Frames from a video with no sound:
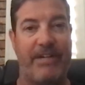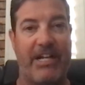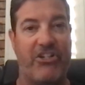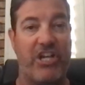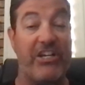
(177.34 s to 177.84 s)

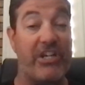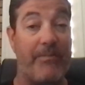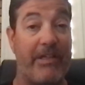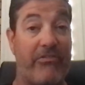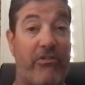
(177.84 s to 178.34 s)

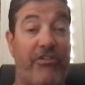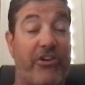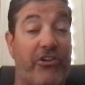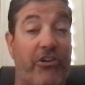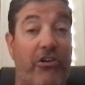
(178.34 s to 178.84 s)
changeup they throw on the
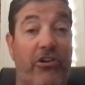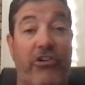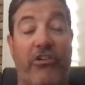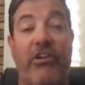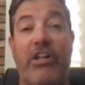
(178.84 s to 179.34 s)
dirt,
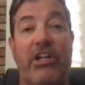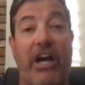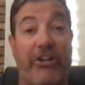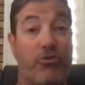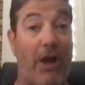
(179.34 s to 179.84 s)
or
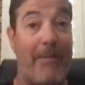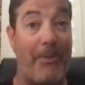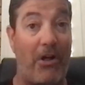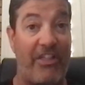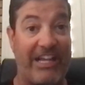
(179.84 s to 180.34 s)
a drop
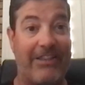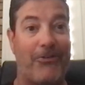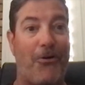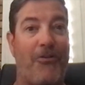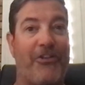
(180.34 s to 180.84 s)
ball they can
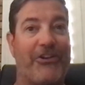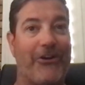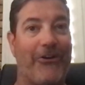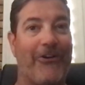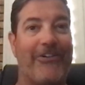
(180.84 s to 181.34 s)
throw in the
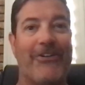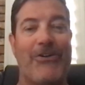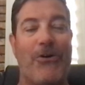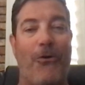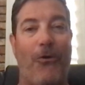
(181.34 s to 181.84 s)
dirt,
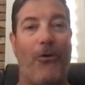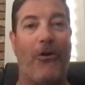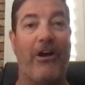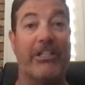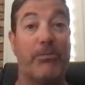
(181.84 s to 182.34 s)

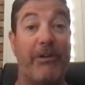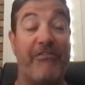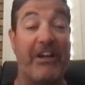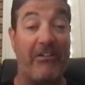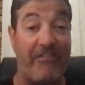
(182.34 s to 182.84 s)
or a
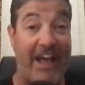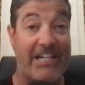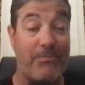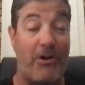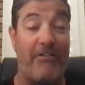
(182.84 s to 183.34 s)
split-fingered
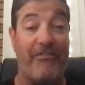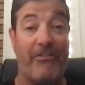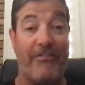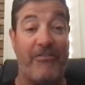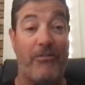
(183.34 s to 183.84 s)
fastball
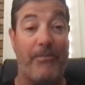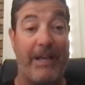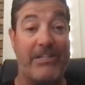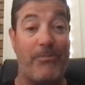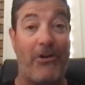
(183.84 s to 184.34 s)
for
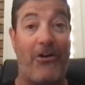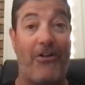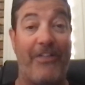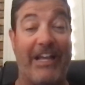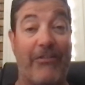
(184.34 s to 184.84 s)

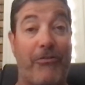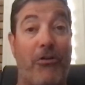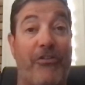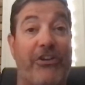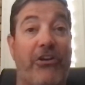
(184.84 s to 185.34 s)
baseball they can throw
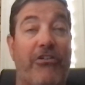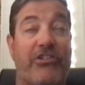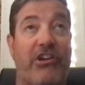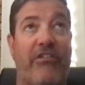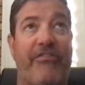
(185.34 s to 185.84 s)
in the dirt.
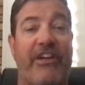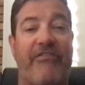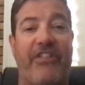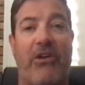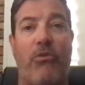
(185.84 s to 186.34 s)
So if
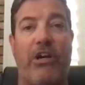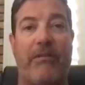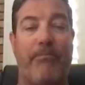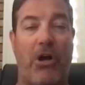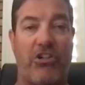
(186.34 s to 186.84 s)
they're
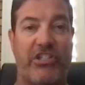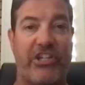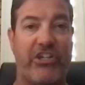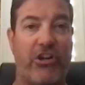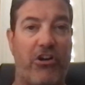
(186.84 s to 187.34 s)
working balls in
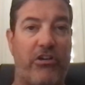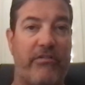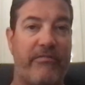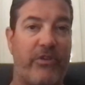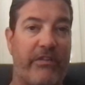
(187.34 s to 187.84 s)
the dirt
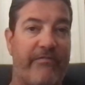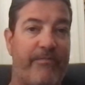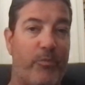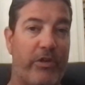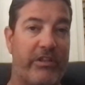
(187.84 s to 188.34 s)
with
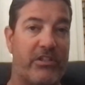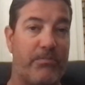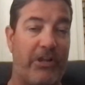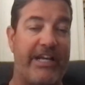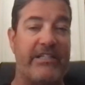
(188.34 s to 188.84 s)

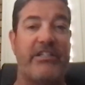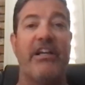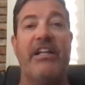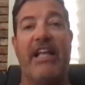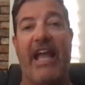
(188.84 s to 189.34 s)
splits
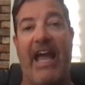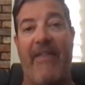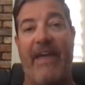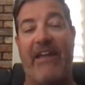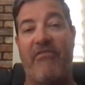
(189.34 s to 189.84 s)

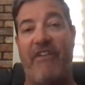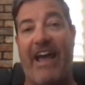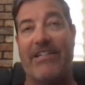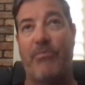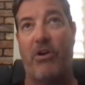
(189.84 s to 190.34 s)
and then
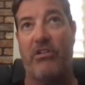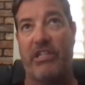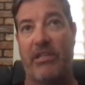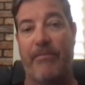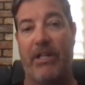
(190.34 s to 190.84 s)
fastballs
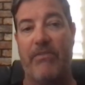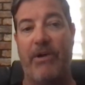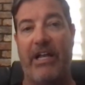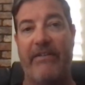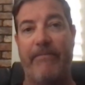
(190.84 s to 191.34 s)
at the belly
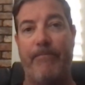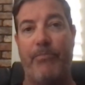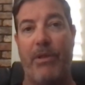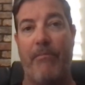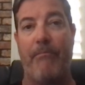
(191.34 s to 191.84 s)
button,
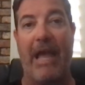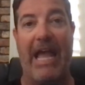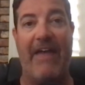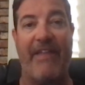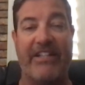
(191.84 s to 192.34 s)

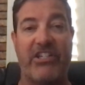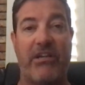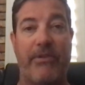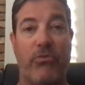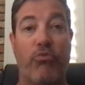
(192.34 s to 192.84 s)
man, that's
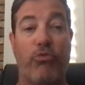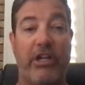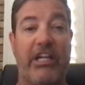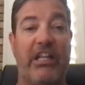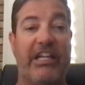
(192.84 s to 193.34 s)
going to be
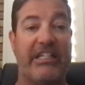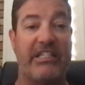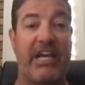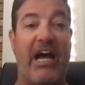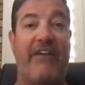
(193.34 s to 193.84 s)
really
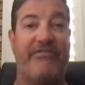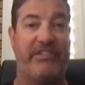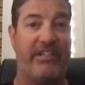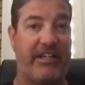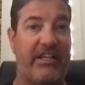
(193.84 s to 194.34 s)
tough
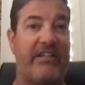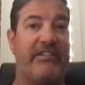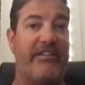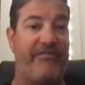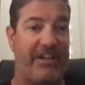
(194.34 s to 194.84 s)
to
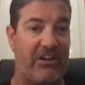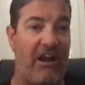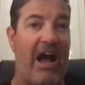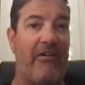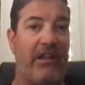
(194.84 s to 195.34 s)
figure
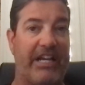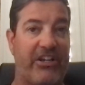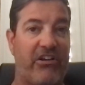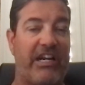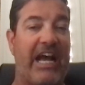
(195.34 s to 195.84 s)
out. Like
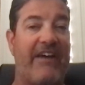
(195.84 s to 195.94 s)
you're going